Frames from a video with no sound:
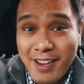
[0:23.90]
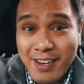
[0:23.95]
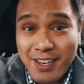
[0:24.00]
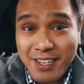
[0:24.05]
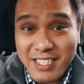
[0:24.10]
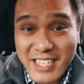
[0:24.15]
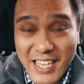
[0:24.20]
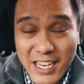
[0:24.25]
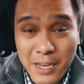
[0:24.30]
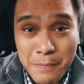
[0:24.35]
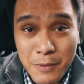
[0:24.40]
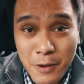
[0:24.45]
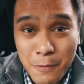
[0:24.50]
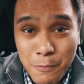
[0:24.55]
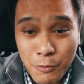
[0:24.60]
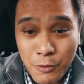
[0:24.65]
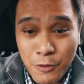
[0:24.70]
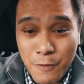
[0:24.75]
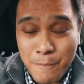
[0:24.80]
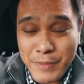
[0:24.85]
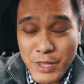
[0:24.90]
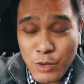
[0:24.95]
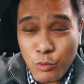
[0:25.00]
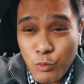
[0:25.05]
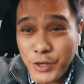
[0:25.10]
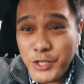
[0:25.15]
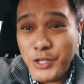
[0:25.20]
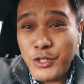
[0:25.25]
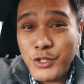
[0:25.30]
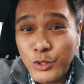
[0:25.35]
in a tech bubble, and
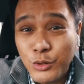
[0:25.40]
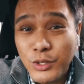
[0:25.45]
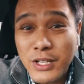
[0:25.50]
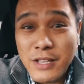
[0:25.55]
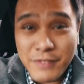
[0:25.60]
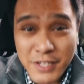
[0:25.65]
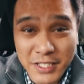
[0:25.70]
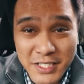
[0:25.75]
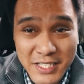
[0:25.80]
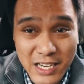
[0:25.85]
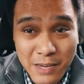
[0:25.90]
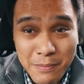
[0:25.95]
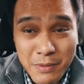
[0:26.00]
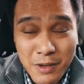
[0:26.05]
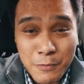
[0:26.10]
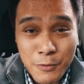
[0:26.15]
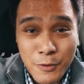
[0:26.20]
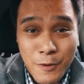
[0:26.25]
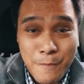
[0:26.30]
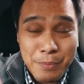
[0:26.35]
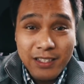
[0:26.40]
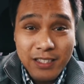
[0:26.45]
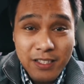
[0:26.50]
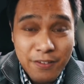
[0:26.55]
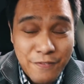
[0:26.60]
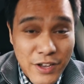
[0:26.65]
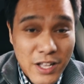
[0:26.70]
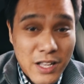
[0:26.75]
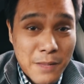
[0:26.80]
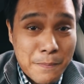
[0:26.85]
when you do live in a tech bubble,
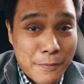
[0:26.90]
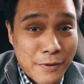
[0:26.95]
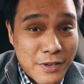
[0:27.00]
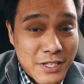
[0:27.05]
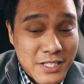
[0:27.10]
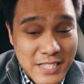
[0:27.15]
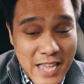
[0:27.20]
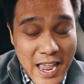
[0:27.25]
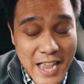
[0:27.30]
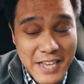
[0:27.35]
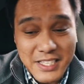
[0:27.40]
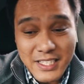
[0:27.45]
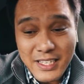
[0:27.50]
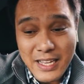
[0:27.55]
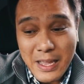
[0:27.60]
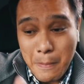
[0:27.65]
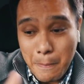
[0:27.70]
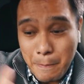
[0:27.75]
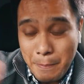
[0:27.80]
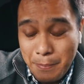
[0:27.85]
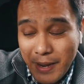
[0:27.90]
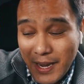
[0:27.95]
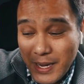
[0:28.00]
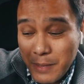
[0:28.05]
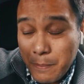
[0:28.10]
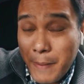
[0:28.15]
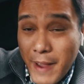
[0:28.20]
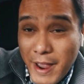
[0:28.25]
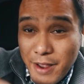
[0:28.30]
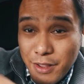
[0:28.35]
developers tend to get
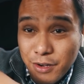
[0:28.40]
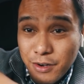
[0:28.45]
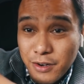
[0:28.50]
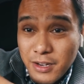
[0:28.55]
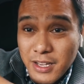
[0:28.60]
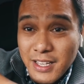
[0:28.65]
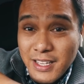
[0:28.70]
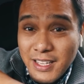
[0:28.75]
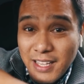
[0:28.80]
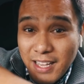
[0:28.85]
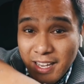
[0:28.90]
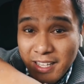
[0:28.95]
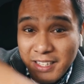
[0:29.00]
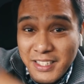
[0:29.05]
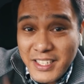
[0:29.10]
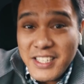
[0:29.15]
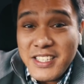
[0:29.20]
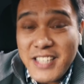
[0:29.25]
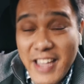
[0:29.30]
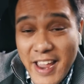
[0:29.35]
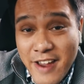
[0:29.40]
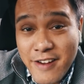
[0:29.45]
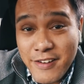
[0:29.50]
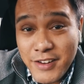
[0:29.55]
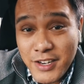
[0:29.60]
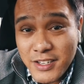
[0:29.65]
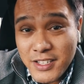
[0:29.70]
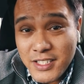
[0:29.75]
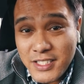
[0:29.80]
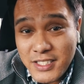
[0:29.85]
paid better in these
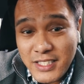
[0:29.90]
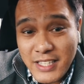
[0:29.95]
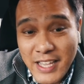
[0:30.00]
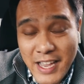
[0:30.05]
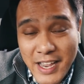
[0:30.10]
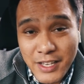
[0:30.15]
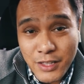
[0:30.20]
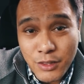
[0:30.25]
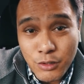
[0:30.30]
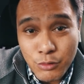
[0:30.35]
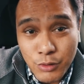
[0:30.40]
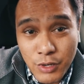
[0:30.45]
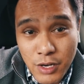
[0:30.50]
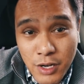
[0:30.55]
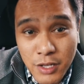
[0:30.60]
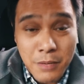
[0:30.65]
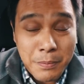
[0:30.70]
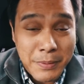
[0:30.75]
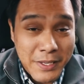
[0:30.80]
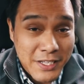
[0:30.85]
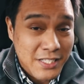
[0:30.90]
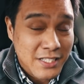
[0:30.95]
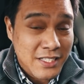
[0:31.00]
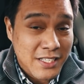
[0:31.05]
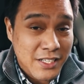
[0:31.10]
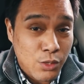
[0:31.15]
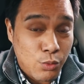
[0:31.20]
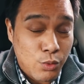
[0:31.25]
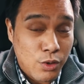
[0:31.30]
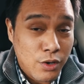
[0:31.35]
areas than through other places
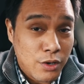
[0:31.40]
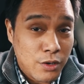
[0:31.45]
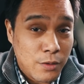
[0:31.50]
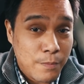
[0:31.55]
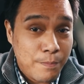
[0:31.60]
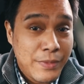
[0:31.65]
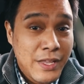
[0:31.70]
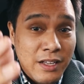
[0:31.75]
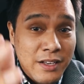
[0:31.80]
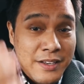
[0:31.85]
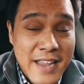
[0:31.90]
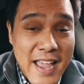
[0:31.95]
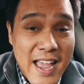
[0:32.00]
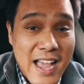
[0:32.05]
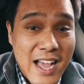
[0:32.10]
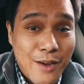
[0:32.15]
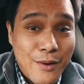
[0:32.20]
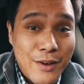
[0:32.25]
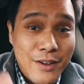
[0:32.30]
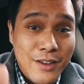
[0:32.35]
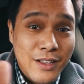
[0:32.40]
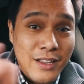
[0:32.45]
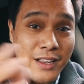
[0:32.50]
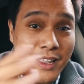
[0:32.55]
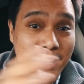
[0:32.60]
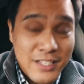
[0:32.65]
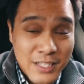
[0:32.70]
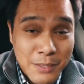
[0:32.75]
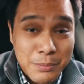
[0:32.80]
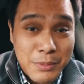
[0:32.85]
in the world. Now,
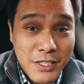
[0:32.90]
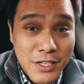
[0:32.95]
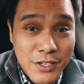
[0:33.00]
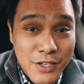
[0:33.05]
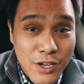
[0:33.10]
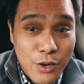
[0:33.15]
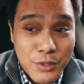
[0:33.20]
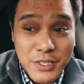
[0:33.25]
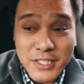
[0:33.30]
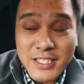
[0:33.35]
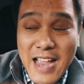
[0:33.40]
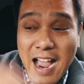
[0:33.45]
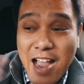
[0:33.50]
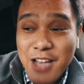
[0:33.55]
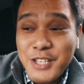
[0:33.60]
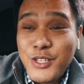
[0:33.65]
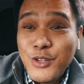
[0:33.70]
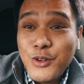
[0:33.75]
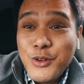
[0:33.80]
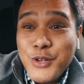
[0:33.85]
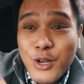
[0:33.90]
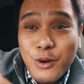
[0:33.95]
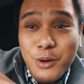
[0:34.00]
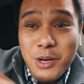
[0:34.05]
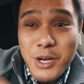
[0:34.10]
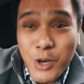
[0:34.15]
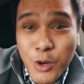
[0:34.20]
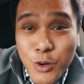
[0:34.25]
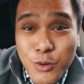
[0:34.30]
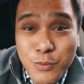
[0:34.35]
something to note is that I do
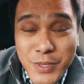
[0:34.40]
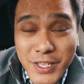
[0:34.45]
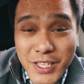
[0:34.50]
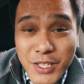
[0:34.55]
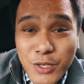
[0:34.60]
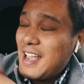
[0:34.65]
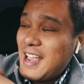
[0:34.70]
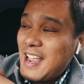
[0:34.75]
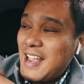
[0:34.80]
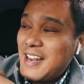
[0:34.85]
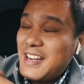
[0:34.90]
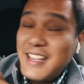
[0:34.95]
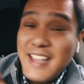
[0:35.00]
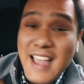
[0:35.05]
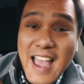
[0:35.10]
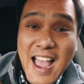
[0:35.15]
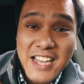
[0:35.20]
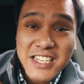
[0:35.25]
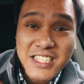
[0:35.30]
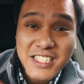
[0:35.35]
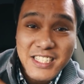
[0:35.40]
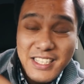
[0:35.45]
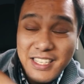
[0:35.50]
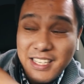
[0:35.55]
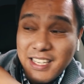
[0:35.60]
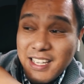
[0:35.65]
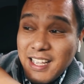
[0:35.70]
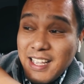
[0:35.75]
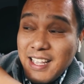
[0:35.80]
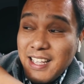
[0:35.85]
know a homie, and he
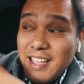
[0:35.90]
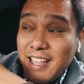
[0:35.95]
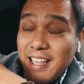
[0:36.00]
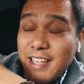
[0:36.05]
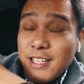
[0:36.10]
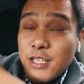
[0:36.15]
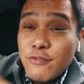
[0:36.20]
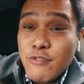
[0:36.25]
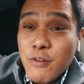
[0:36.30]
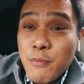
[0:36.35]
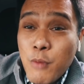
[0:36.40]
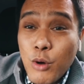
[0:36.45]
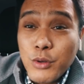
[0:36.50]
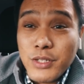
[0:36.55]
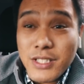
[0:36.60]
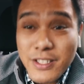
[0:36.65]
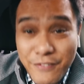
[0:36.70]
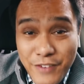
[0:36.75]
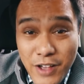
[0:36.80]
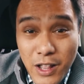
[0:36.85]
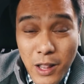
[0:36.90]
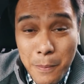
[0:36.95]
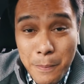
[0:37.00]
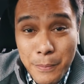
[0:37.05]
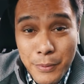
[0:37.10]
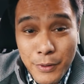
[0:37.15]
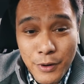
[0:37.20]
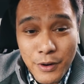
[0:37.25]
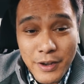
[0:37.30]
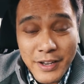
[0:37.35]
actually is a remote
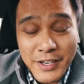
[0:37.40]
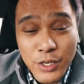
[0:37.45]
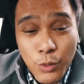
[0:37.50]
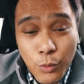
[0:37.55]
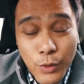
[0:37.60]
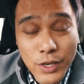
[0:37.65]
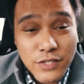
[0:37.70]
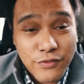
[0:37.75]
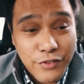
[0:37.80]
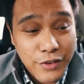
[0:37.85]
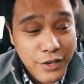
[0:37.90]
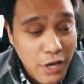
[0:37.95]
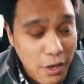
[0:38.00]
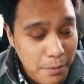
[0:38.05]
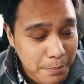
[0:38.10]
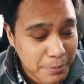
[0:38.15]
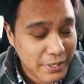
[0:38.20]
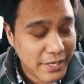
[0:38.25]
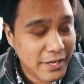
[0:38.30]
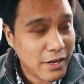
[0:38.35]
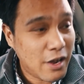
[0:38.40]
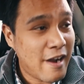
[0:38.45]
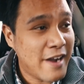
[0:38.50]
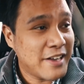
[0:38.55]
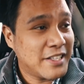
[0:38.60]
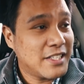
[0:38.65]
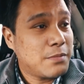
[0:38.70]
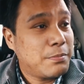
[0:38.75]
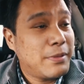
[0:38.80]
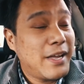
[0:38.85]
developer, and he works for a company. All
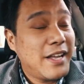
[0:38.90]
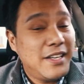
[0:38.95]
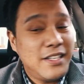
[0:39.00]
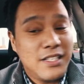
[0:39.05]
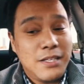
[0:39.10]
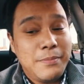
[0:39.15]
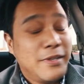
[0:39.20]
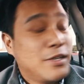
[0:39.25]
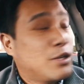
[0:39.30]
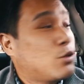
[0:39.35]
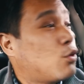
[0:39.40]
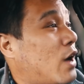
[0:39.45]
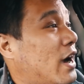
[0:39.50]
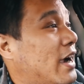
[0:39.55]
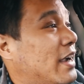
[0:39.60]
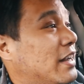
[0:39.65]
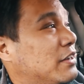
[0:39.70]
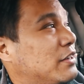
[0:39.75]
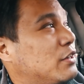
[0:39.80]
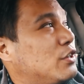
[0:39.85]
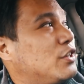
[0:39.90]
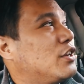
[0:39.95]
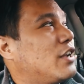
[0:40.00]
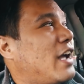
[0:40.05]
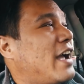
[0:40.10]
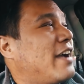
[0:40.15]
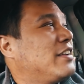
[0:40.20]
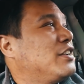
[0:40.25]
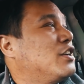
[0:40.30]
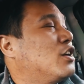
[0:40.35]
right, this plane needs to be quiet. You,
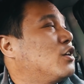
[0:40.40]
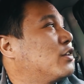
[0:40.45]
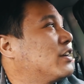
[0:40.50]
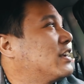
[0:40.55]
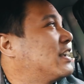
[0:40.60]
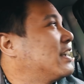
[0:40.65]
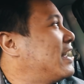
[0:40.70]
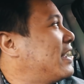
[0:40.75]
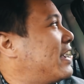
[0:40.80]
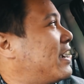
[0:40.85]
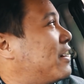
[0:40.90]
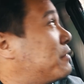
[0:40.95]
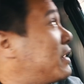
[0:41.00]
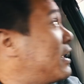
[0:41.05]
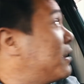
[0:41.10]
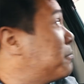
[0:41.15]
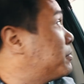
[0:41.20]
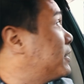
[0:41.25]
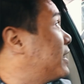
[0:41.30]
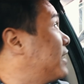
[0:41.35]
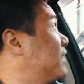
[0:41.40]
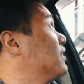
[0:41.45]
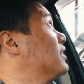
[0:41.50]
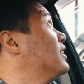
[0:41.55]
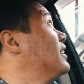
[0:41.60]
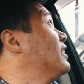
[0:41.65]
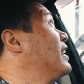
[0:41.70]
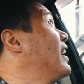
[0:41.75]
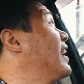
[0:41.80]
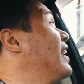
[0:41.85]
eh, yo, airplane,
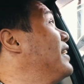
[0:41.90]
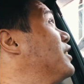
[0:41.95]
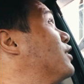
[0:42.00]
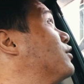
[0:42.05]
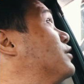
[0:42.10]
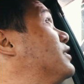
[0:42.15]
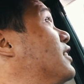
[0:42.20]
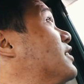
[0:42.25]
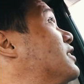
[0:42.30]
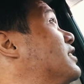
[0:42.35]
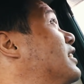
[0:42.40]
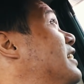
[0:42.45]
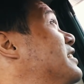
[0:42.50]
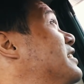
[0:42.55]
hey yo, Delta,